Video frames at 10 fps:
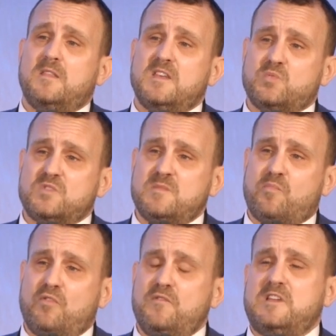This was
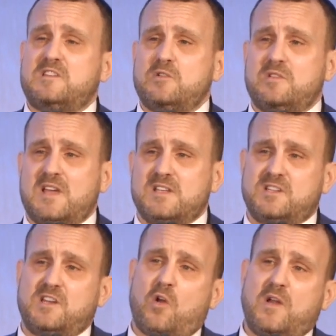improved in
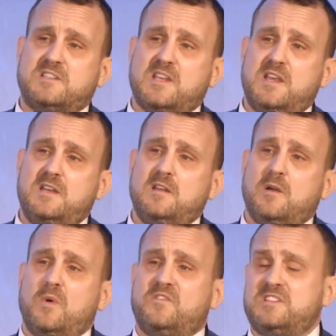2019
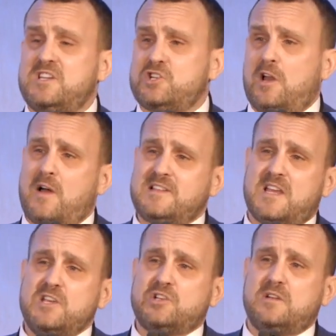with the
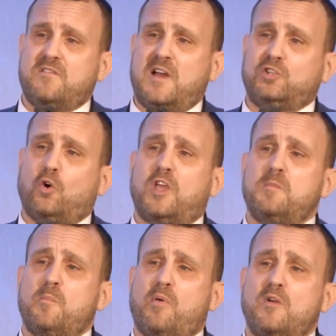digitalisation of our
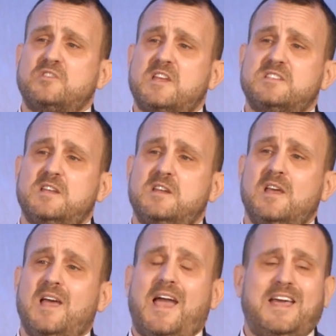document processing
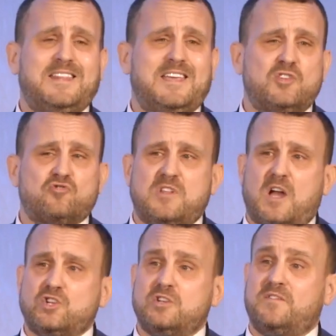and the
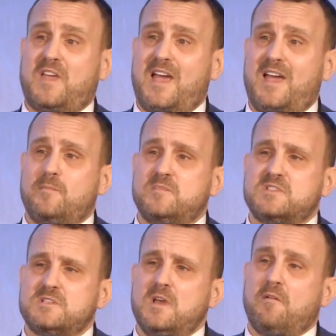introduction of
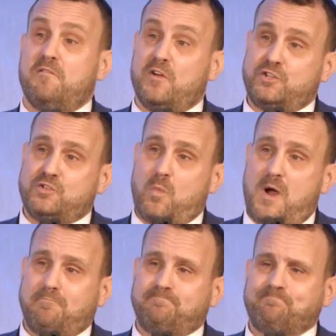CAMS version
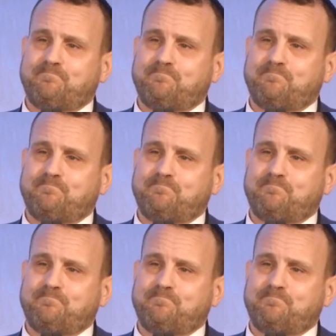1.